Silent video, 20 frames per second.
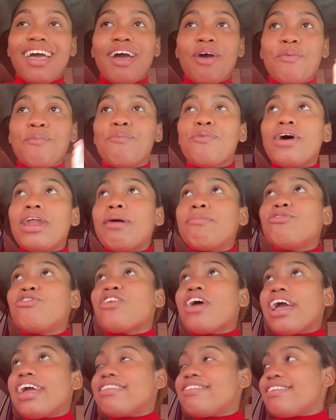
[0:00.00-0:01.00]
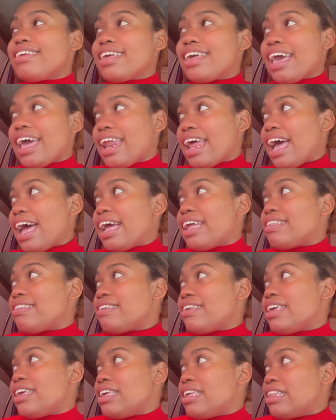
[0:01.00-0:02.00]
What I'm trying to get at
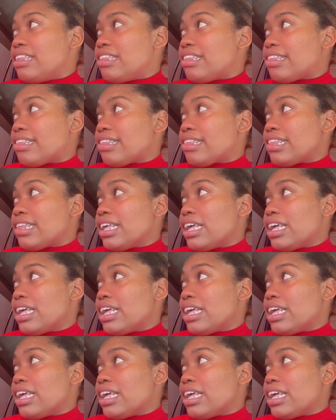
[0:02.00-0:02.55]
is,